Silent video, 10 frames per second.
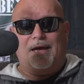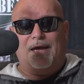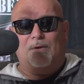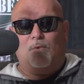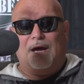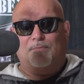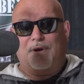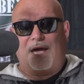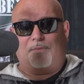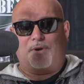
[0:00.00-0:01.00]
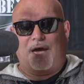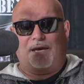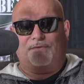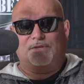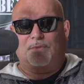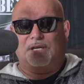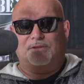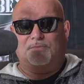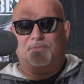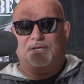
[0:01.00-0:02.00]
A white backpack, if
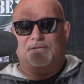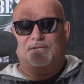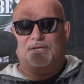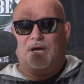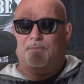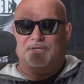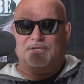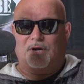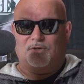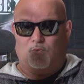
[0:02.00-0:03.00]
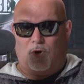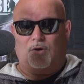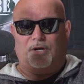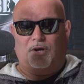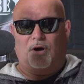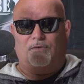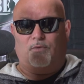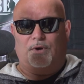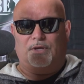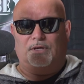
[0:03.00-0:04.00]
somebody picks this up and starts walking off
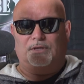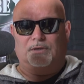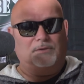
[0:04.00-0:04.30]
with it,